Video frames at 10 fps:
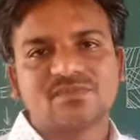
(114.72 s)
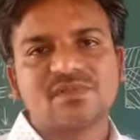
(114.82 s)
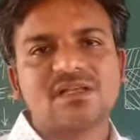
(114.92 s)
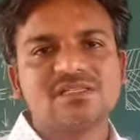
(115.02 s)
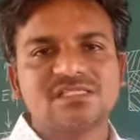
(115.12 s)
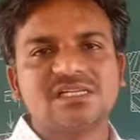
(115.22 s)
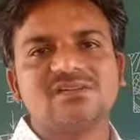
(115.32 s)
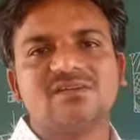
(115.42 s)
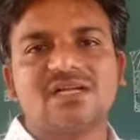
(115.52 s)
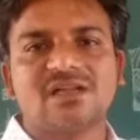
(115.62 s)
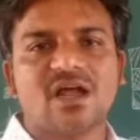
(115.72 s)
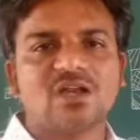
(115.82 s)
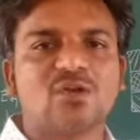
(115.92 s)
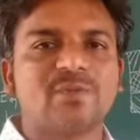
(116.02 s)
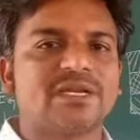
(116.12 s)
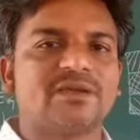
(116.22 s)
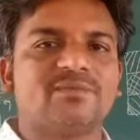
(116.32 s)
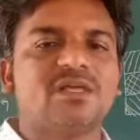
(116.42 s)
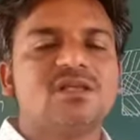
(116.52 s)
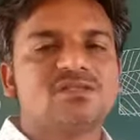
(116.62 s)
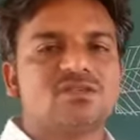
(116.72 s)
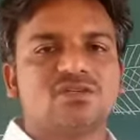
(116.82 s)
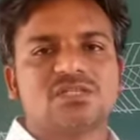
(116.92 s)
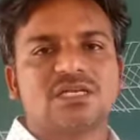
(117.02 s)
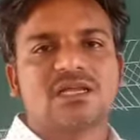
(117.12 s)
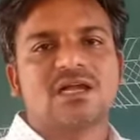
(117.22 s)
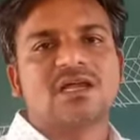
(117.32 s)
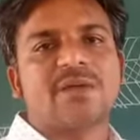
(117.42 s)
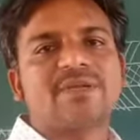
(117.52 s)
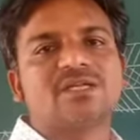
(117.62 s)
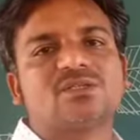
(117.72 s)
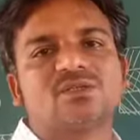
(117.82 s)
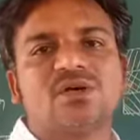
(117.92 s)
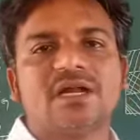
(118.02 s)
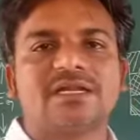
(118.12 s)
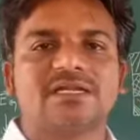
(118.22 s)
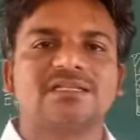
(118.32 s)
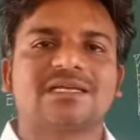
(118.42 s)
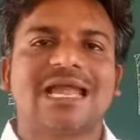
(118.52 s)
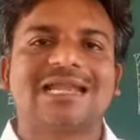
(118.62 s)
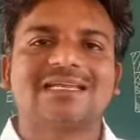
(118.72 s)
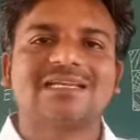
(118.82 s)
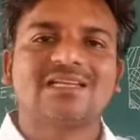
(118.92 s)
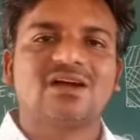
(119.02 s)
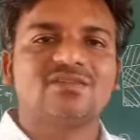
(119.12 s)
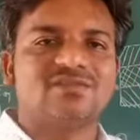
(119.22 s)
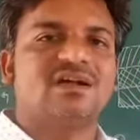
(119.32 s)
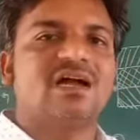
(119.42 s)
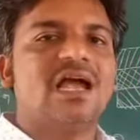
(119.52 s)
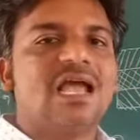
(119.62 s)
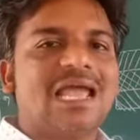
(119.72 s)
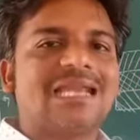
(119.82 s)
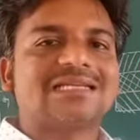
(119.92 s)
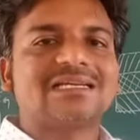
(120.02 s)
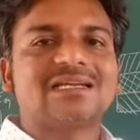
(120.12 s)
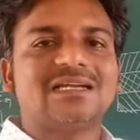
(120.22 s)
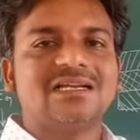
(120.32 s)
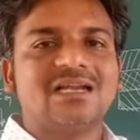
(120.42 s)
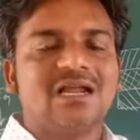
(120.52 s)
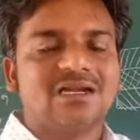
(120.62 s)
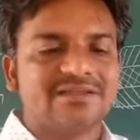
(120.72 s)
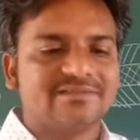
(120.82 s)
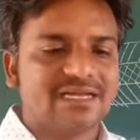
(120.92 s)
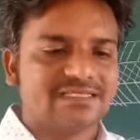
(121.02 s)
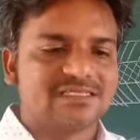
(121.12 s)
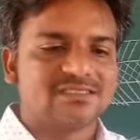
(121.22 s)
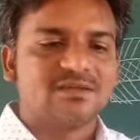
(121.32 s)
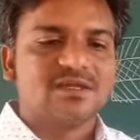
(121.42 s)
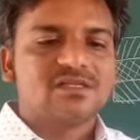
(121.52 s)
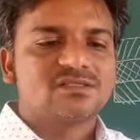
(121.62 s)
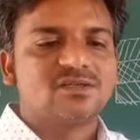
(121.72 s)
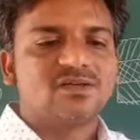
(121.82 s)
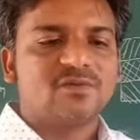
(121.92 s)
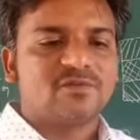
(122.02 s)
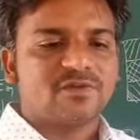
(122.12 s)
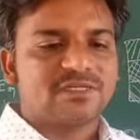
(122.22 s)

silver, aluminum. So those are coming to under the category of electrical devices. So for the